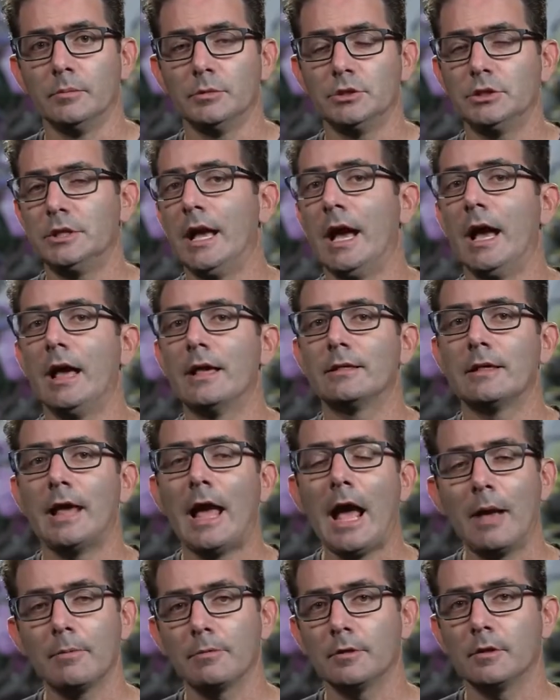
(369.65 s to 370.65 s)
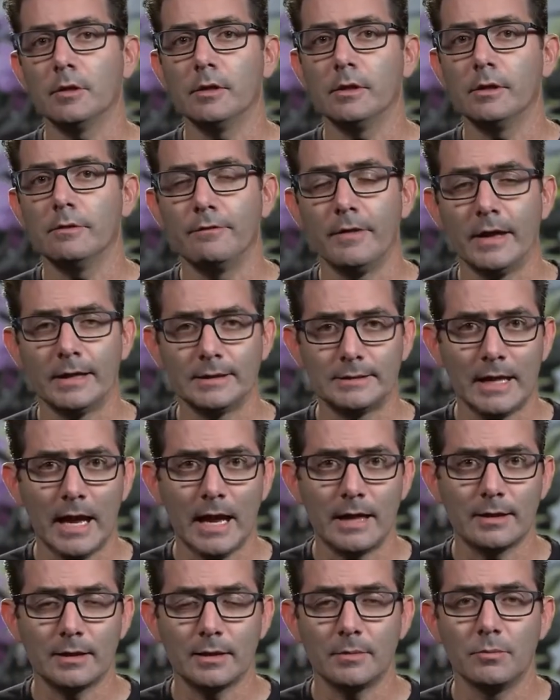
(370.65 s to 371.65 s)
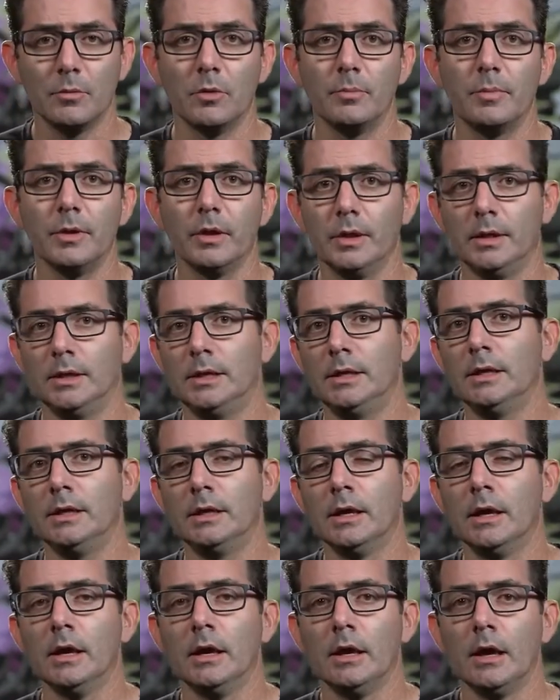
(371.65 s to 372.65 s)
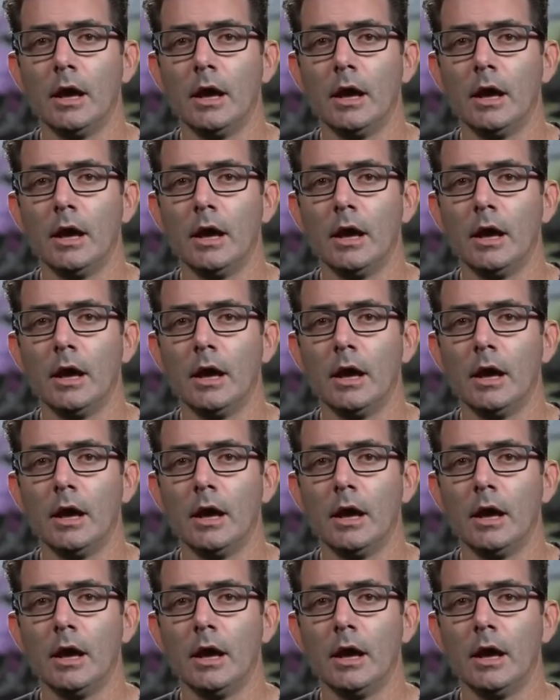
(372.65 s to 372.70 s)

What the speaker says: She has absolutely fantastic mobility.